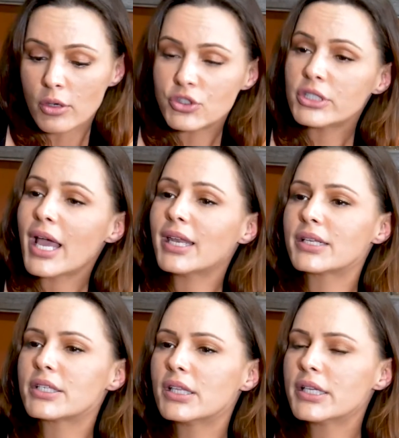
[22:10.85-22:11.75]

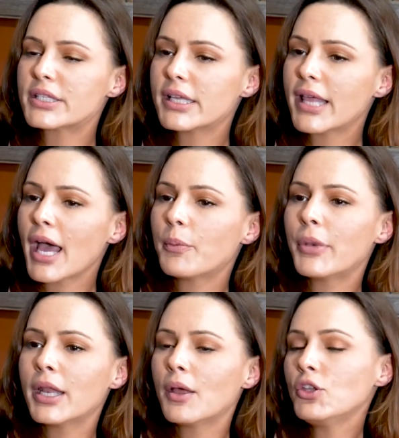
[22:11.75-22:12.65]
genetics and things like that.
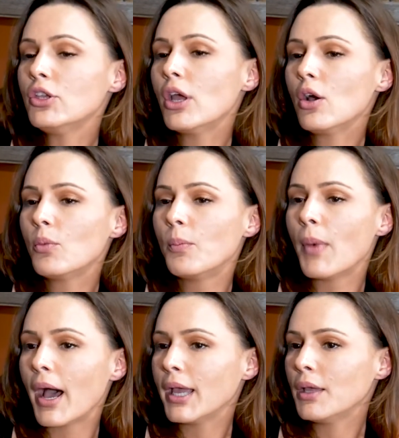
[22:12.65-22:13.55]
But,
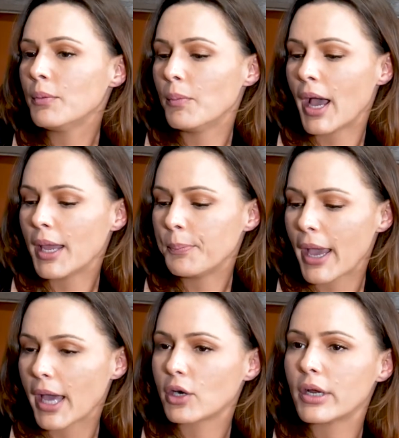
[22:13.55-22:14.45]
my
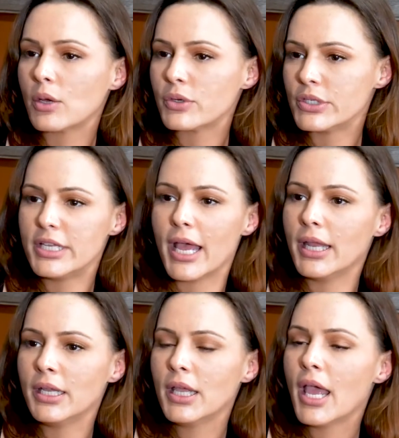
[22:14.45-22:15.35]
battery was dead